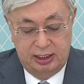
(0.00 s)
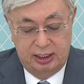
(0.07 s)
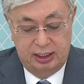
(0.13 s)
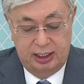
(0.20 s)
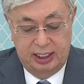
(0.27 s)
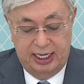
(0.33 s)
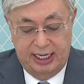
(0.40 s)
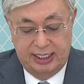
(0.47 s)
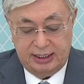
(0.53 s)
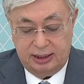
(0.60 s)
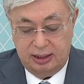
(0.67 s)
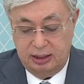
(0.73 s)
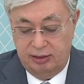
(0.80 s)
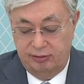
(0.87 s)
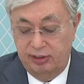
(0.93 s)
the
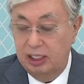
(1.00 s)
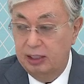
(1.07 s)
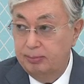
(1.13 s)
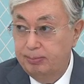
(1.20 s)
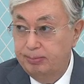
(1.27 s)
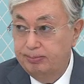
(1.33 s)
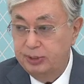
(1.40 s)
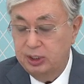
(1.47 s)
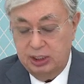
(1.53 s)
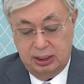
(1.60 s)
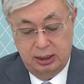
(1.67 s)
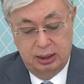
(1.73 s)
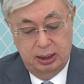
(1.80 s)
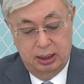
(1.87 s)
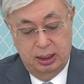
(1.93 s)
least developed
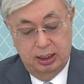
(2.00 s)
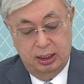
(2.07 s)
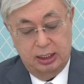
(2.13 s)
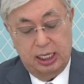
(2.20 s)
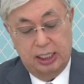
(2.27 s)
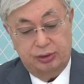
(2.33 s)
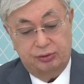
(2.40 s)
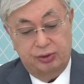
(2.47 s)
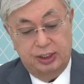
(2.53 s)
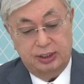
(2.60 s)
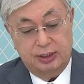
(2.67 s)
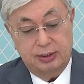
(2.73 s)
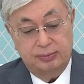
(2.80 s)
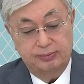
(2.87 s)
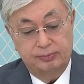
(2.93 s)

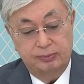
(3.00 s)
countries.